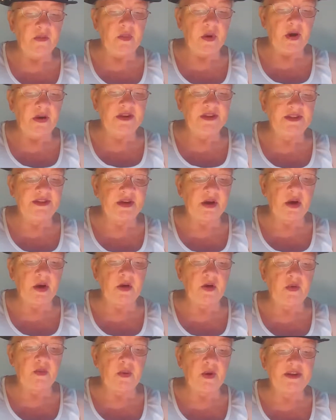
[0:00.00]
by
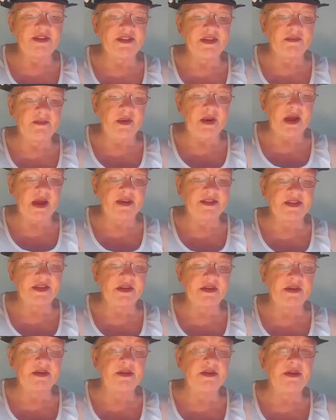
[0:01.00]
design or by simple
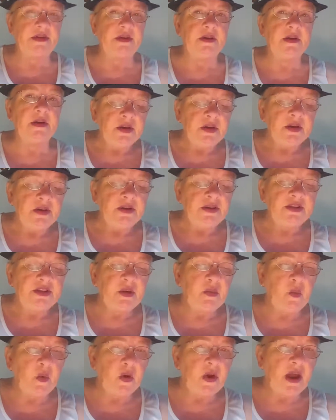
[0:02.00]
accident. So
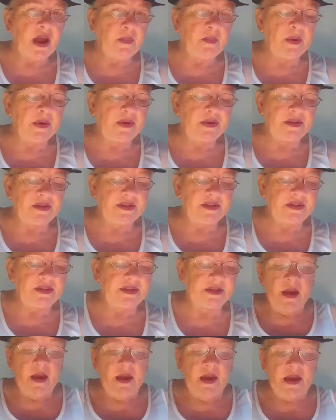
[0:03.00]
what
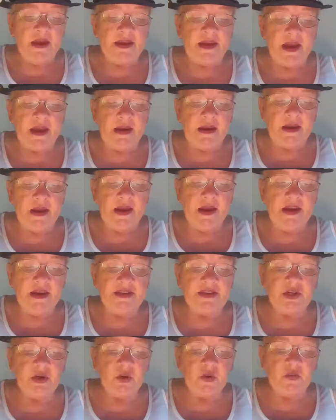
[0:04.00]
happens? Again, it
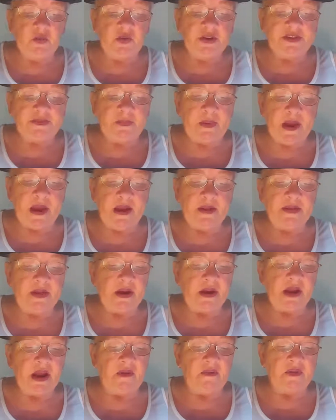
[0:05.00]
is your wristband
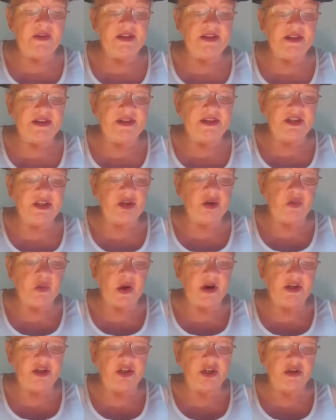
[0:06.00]
that governs the
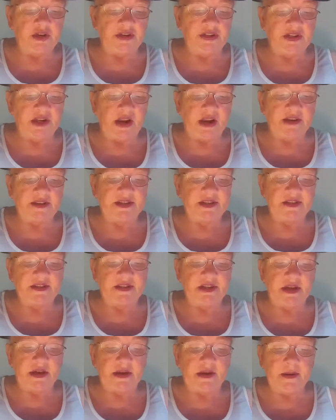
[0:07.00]
situation, Selexon
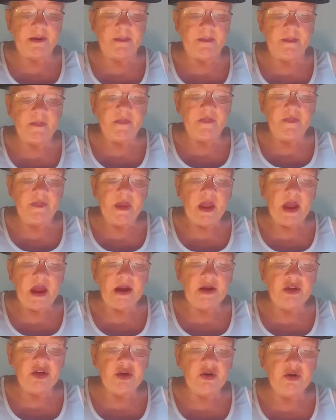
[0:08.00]
said.
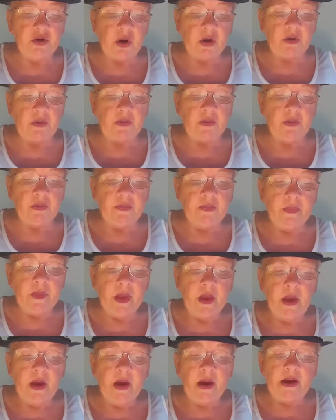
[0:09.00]
As you know,
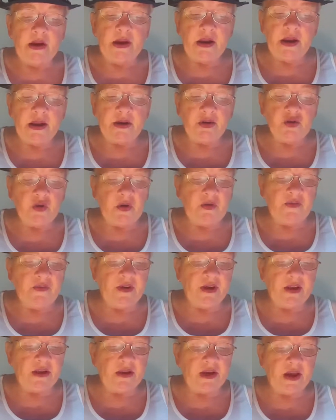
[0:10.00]
an electric
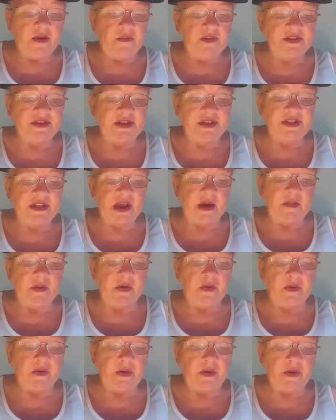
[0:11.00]
field covers this
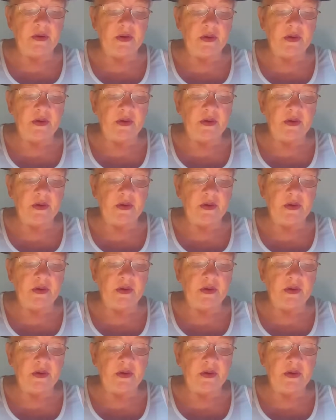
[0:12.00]
labyrinth.